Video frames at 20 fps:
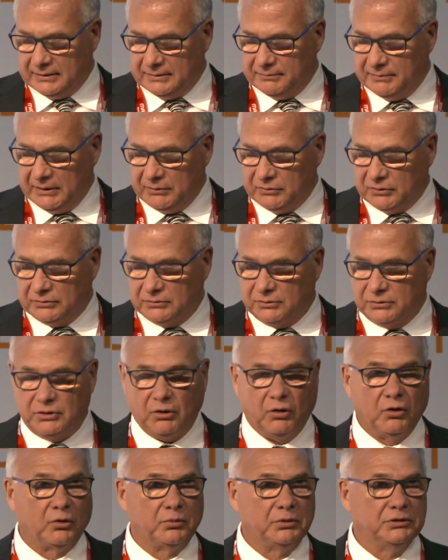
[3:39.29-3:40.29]
mineral
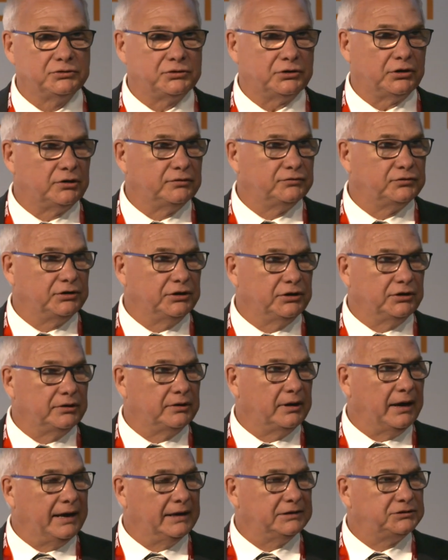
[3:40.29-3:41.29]
ore reserves
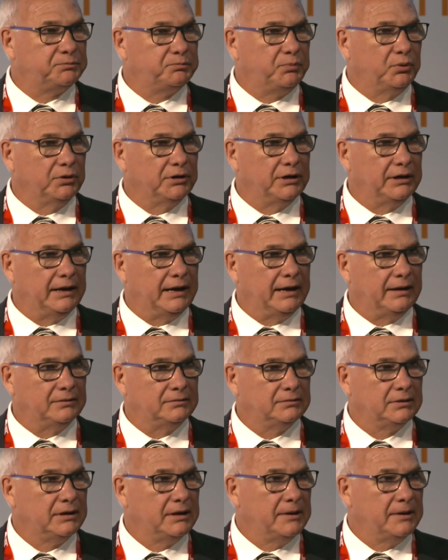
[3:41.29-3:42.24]
here, as pointed out.